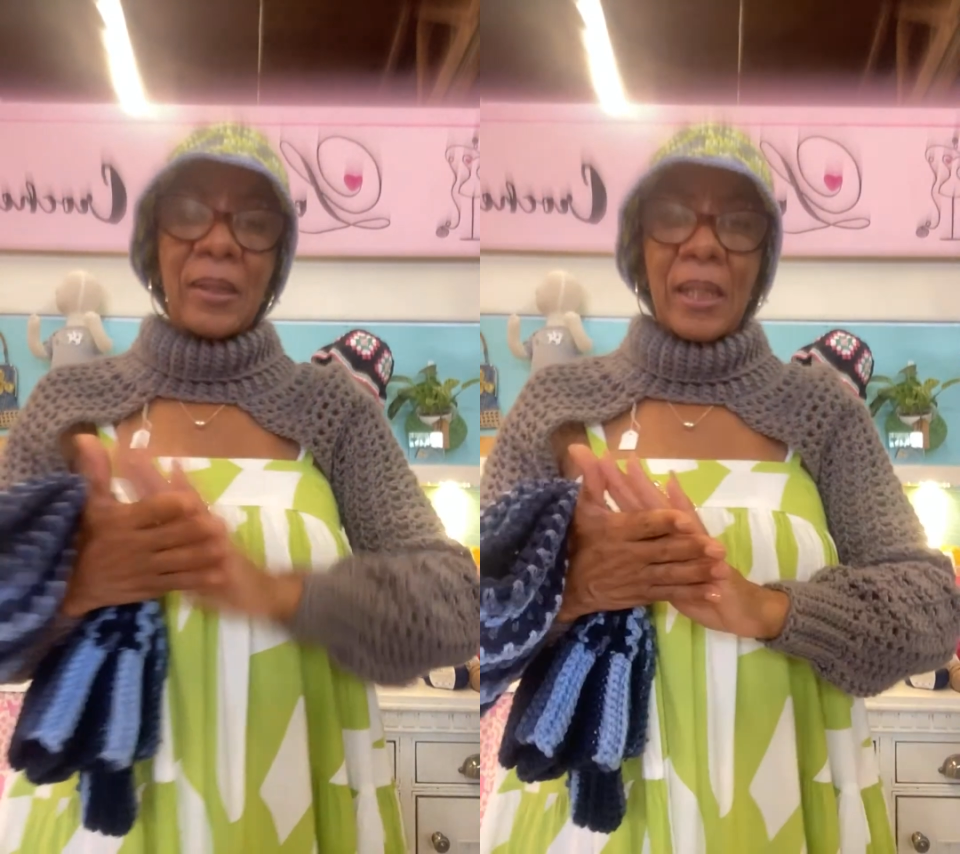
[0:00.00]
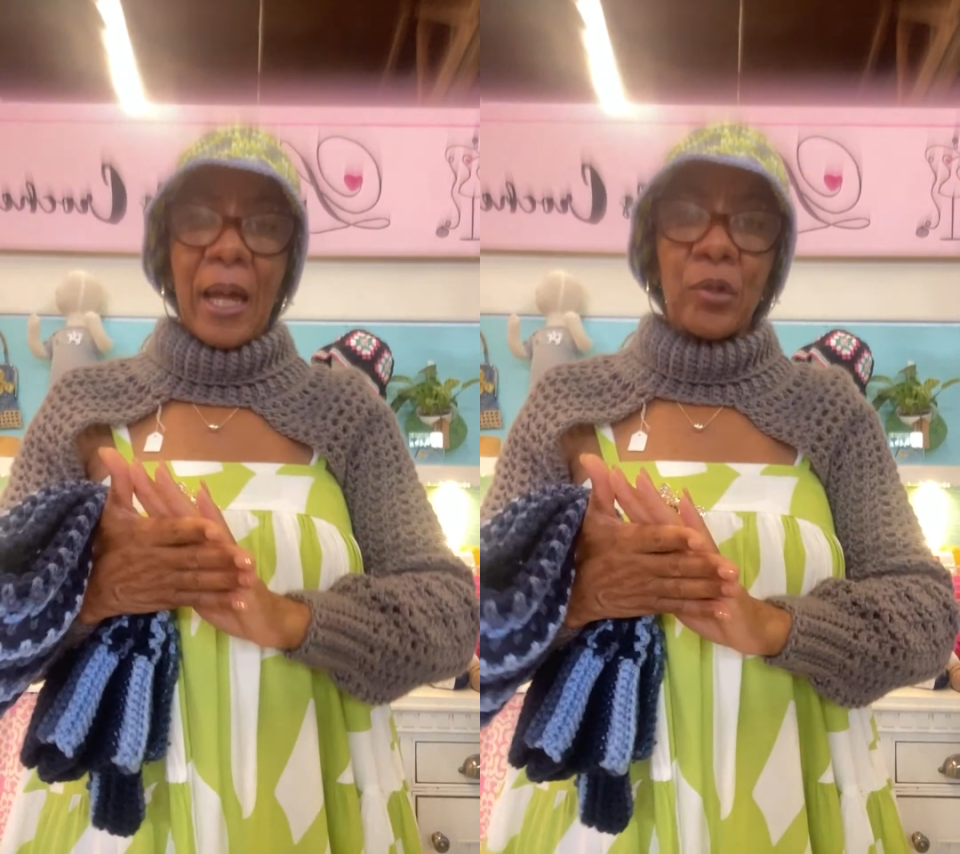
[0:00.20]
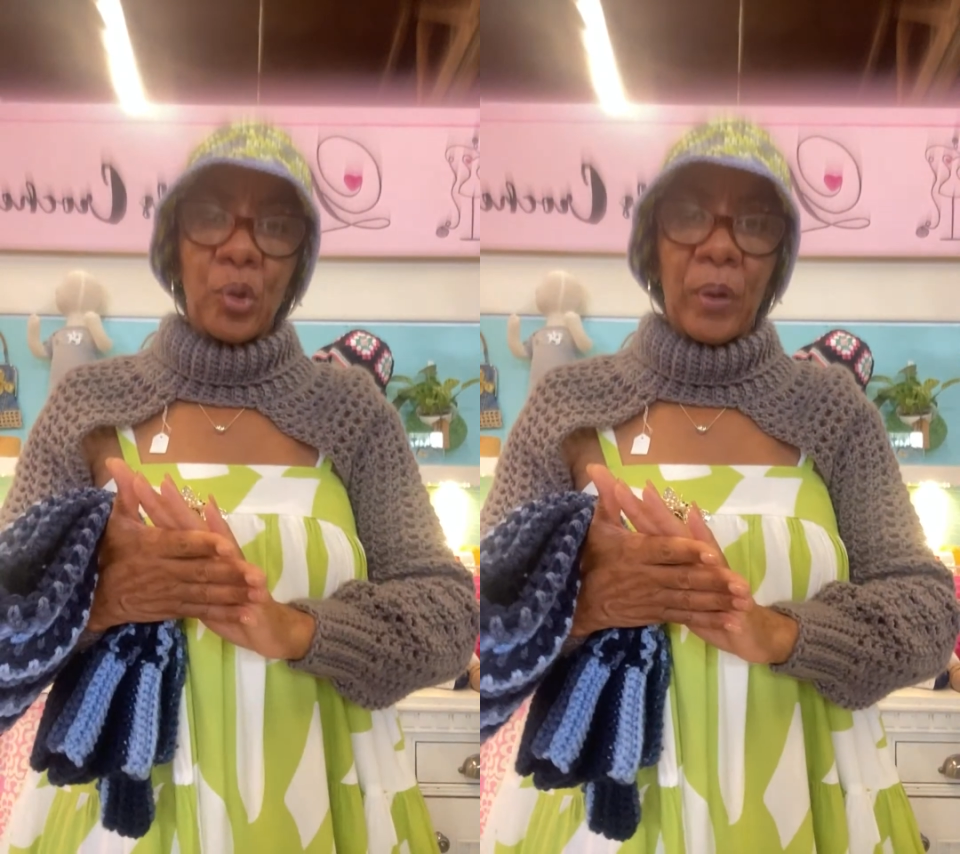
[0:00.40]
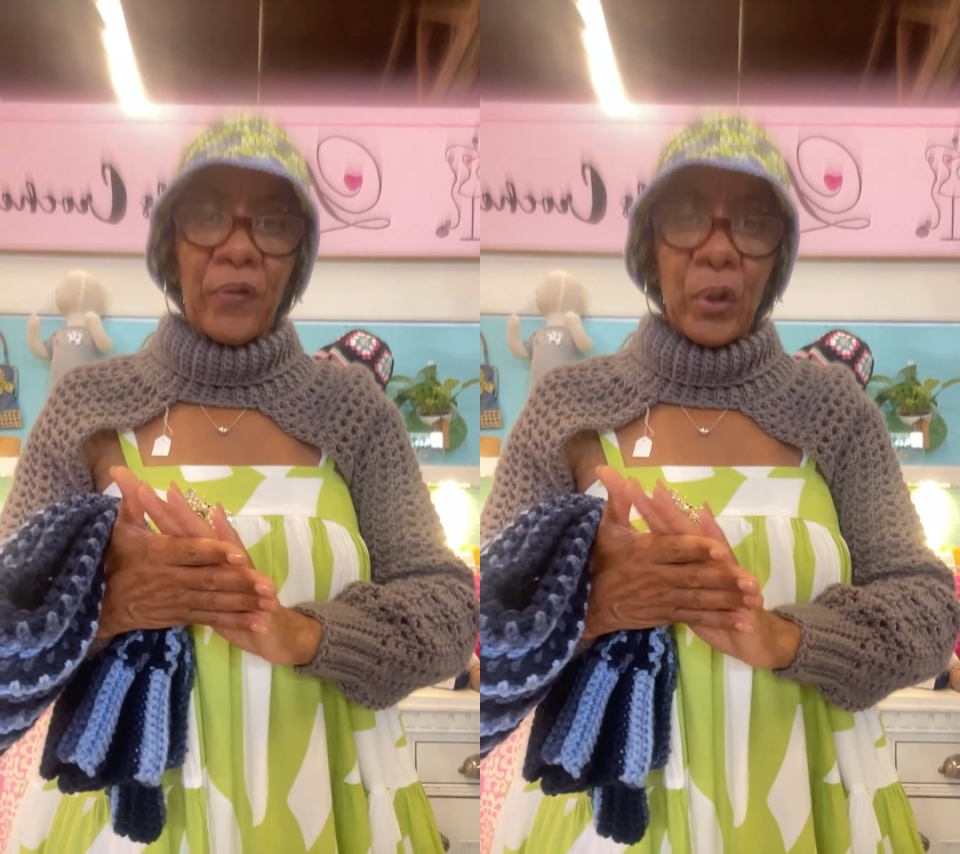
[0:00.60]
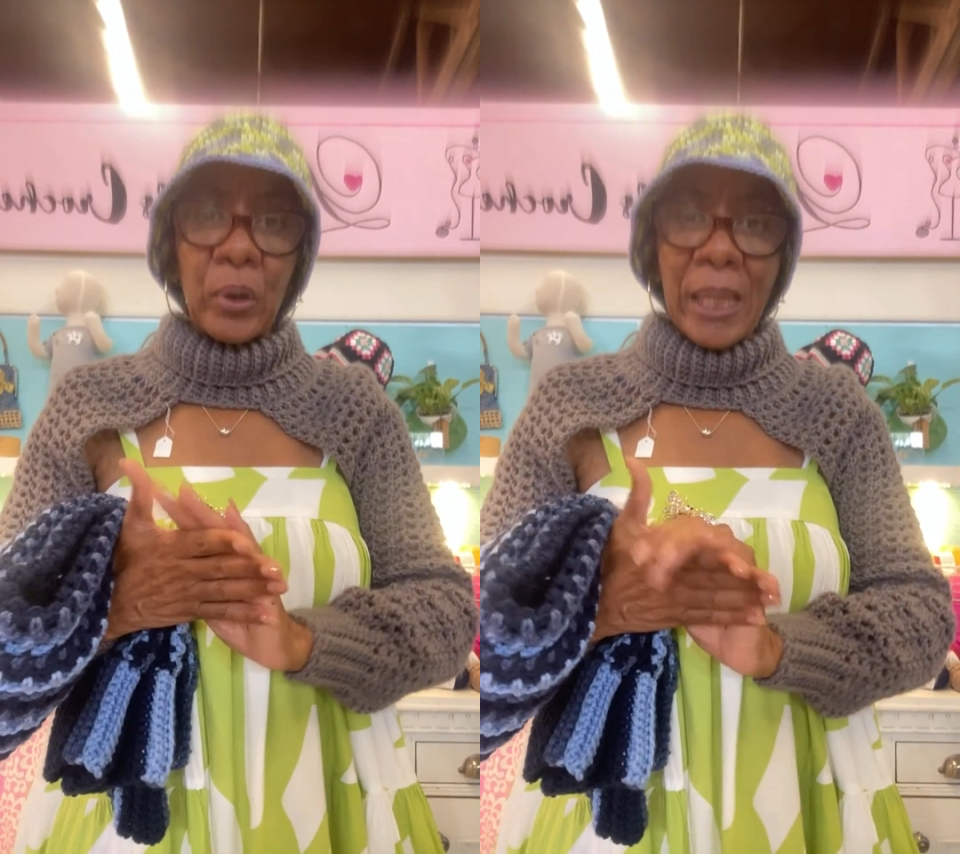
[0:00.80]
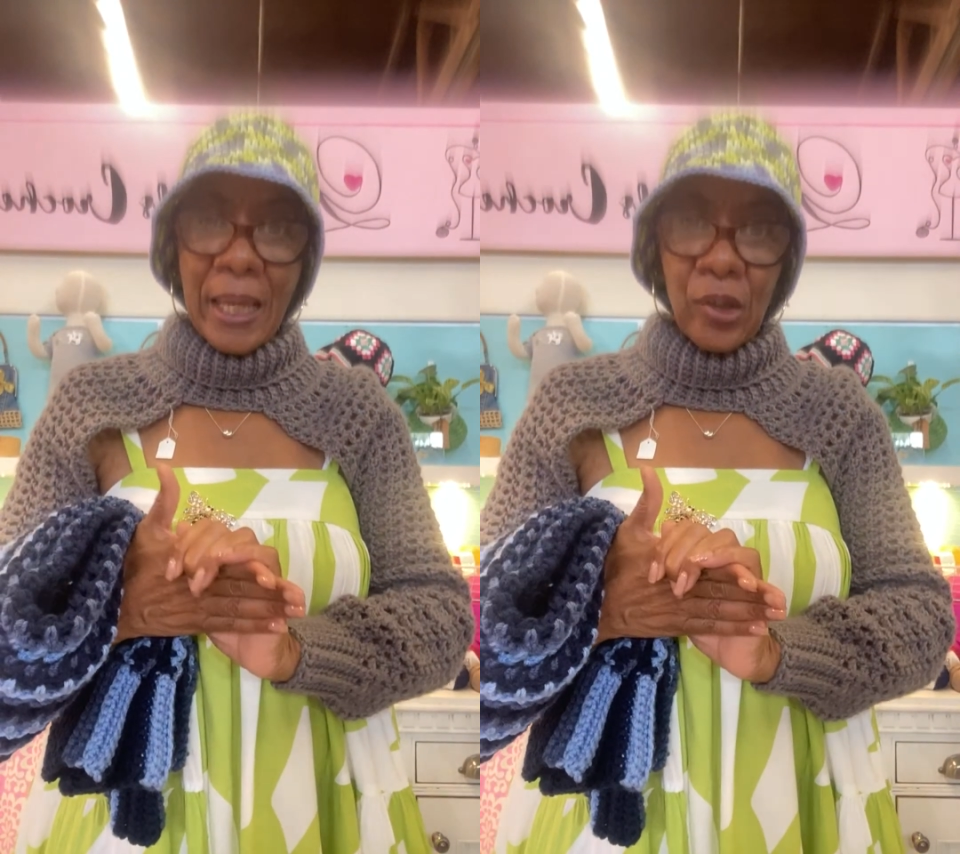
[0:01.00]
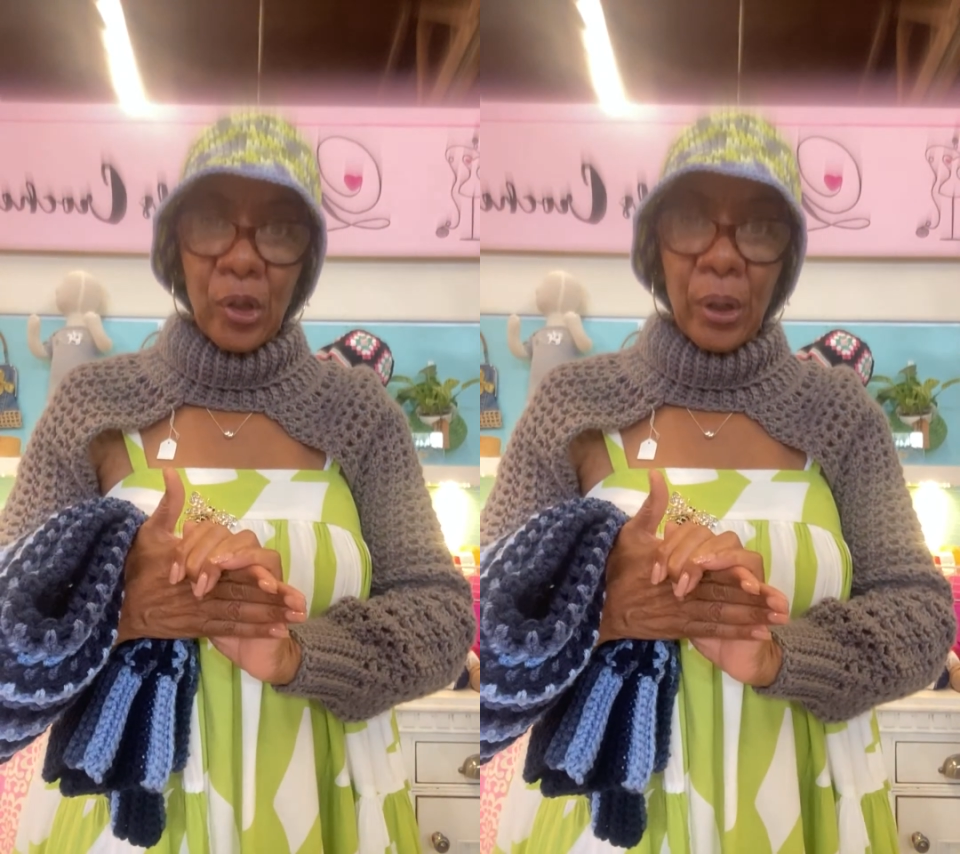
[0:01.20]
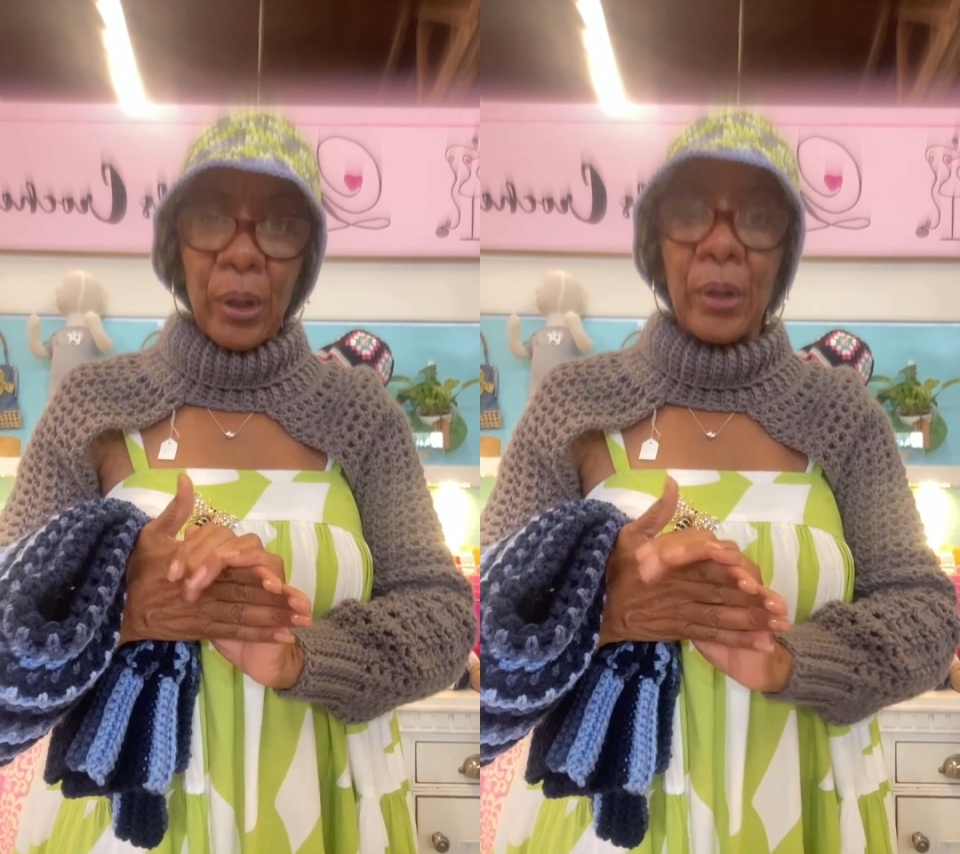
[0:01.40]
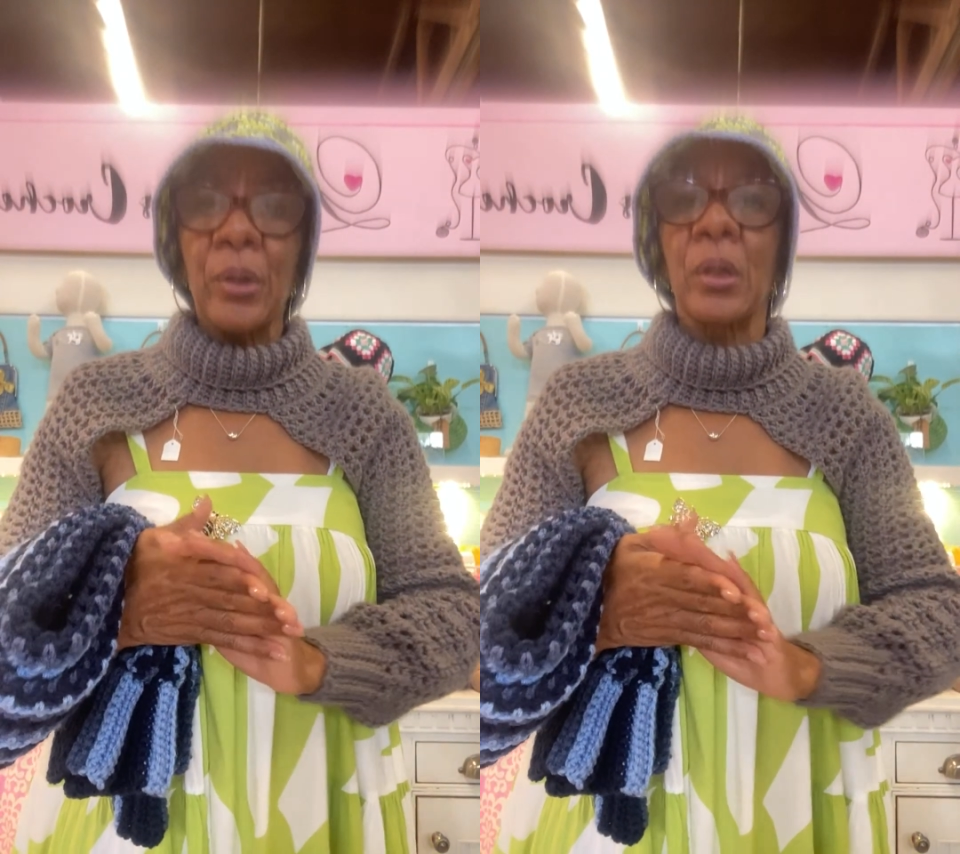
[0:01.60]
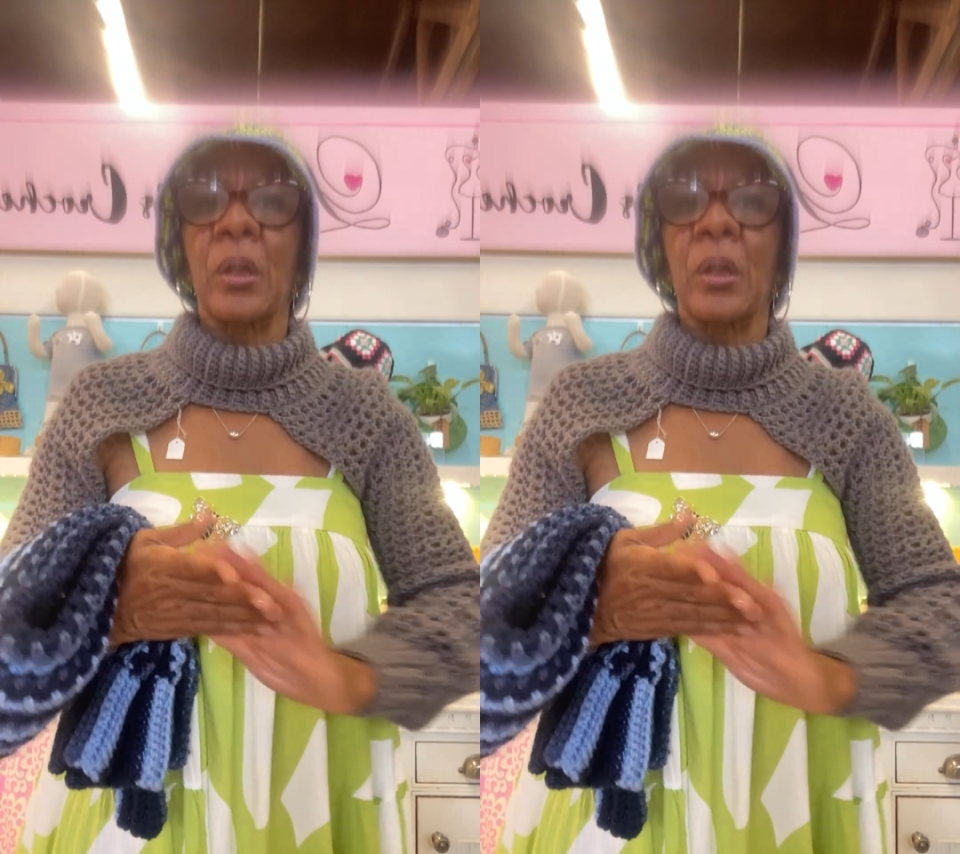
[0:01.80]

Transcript: it out to a few testers.